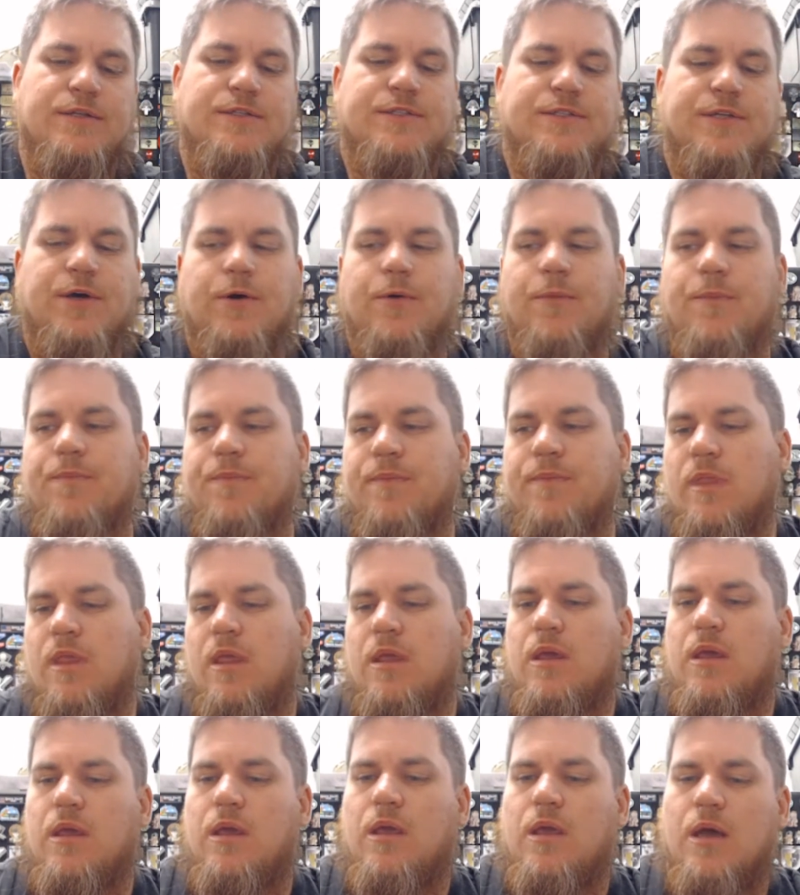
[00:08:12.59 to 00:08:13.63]
So,
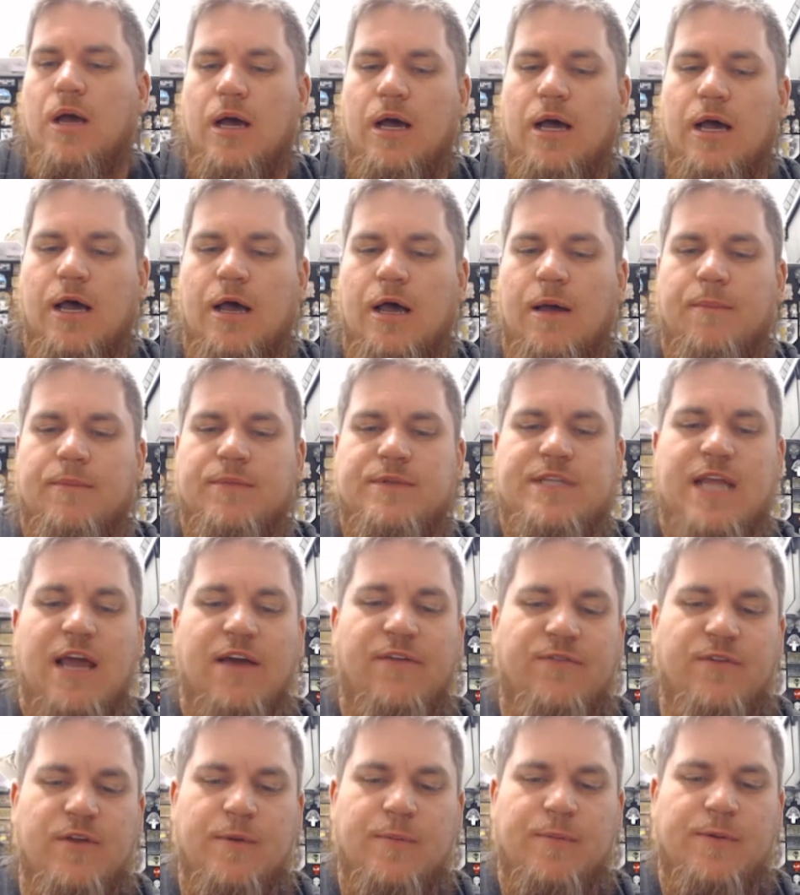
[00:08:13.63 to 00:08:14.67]

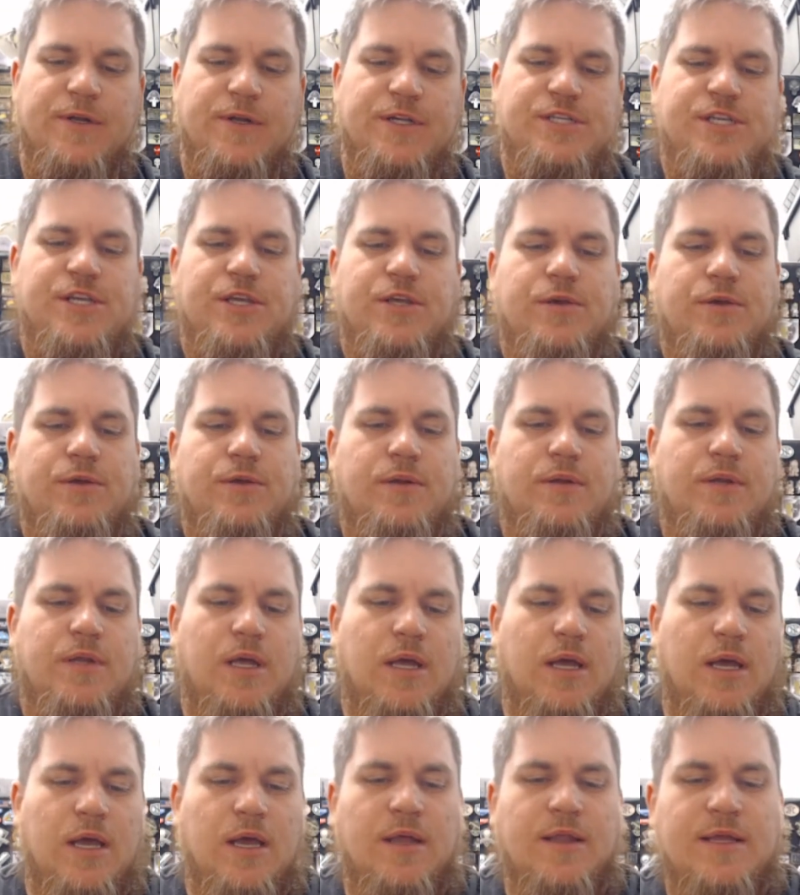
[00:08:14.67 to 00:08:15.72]
definitely appreciate
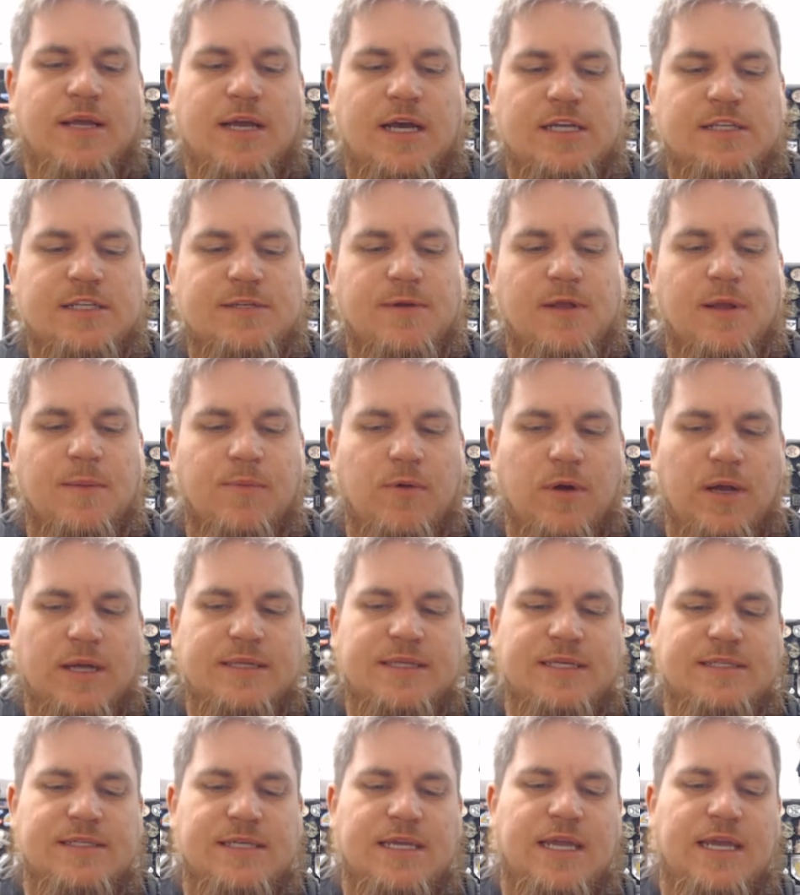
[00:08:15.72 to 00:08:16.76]
the customer that brought
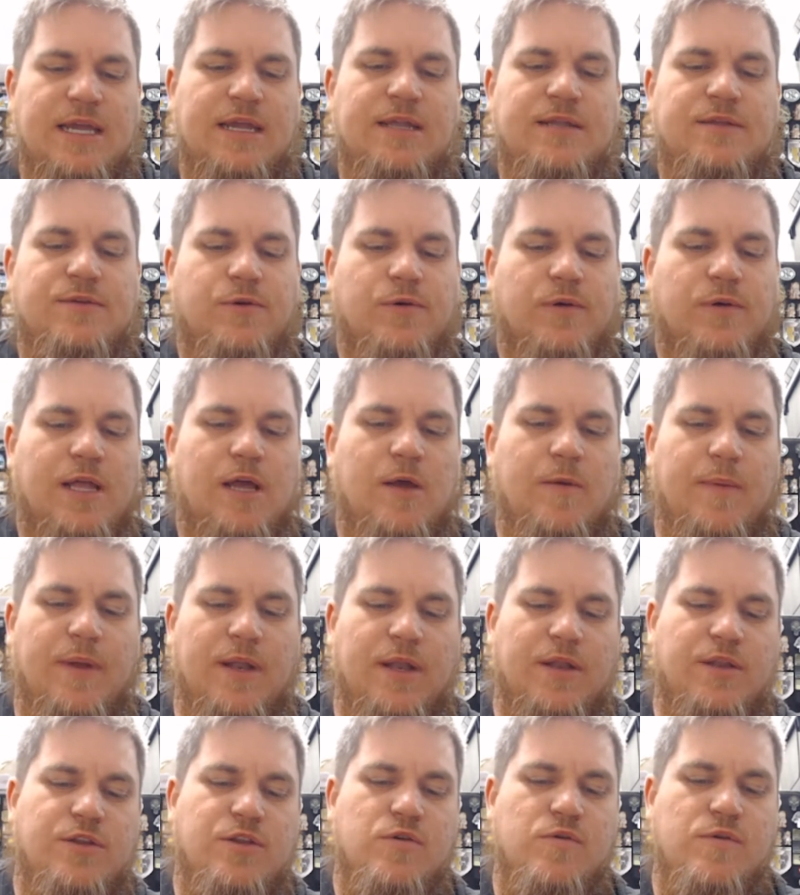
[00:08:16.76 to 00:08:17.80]
this in to allow me
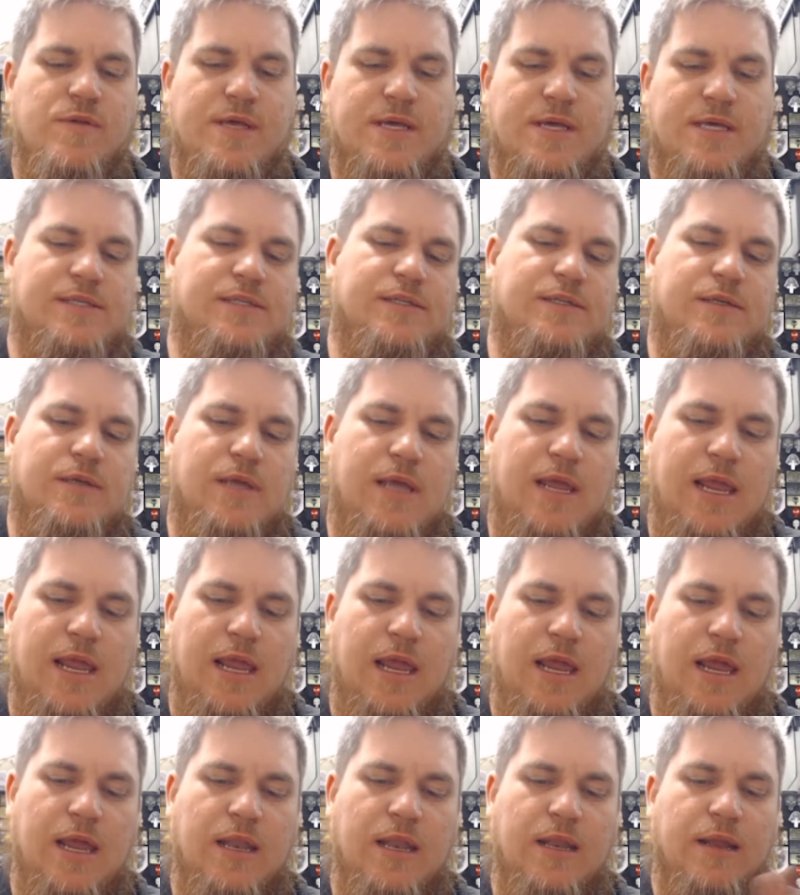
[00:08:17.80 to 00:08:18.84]
to do this.
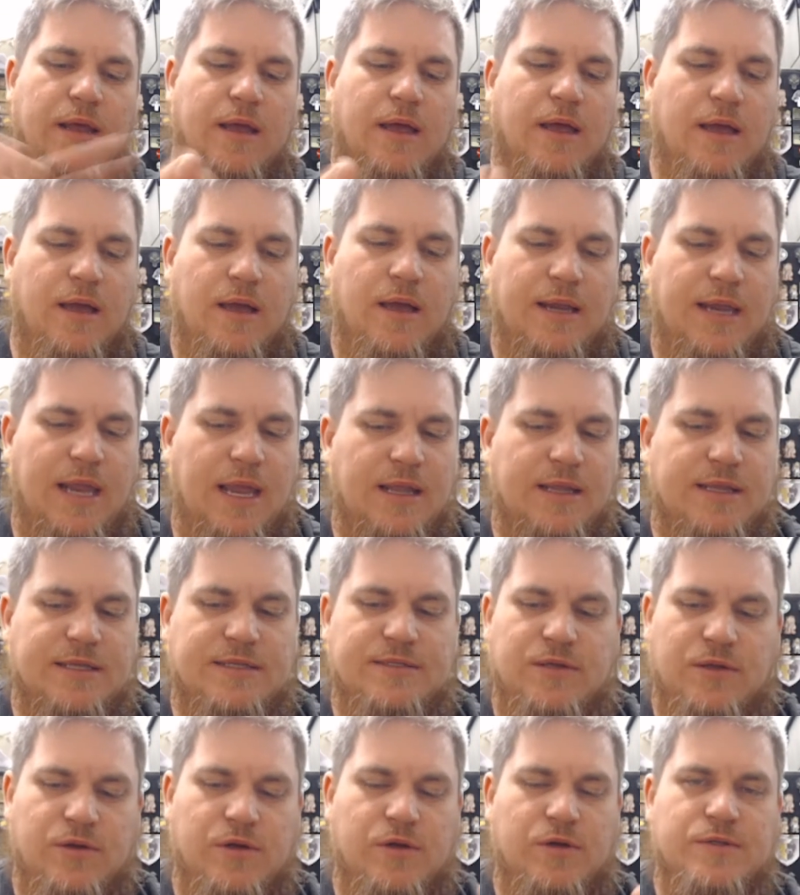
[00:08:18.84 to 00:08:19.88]
And again,
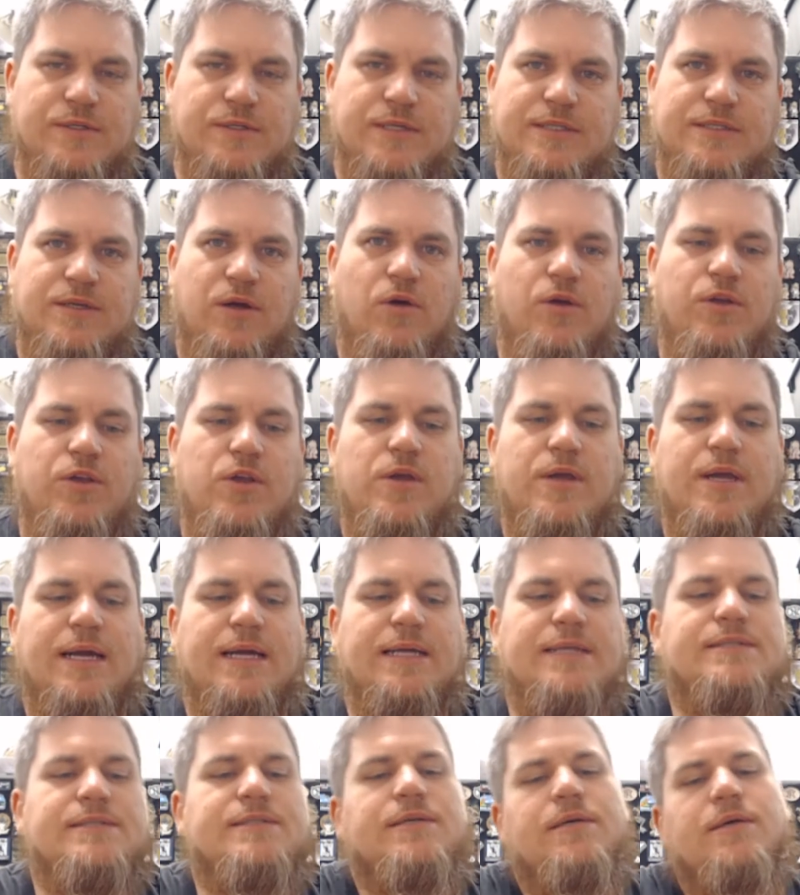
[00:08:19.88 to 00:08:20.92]
this all goes out to all you
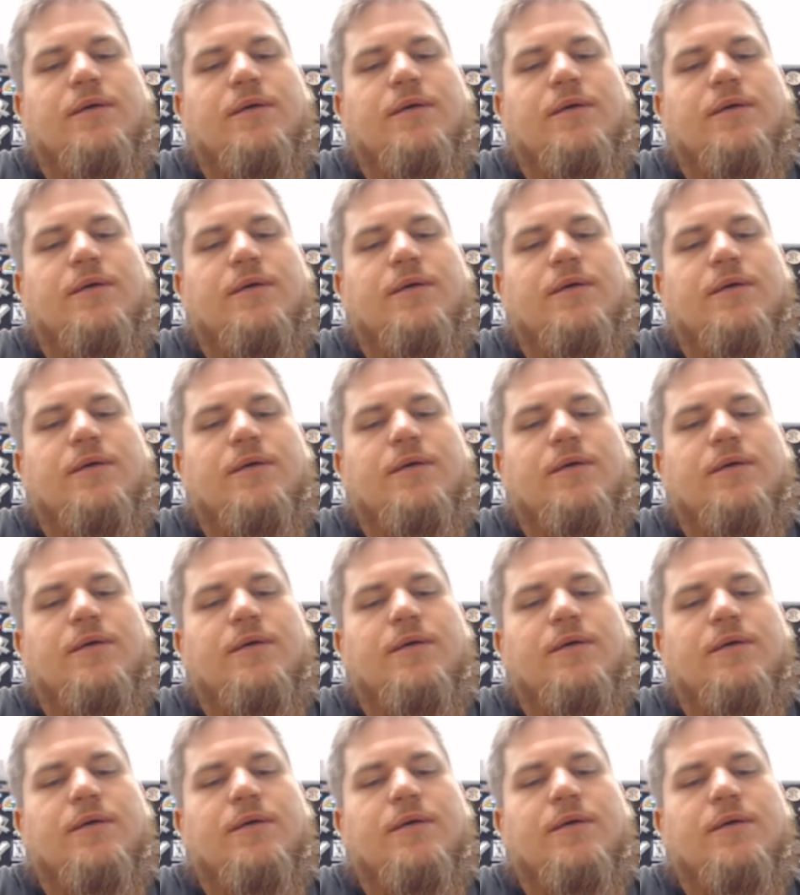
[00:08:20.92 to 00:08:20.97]
guys.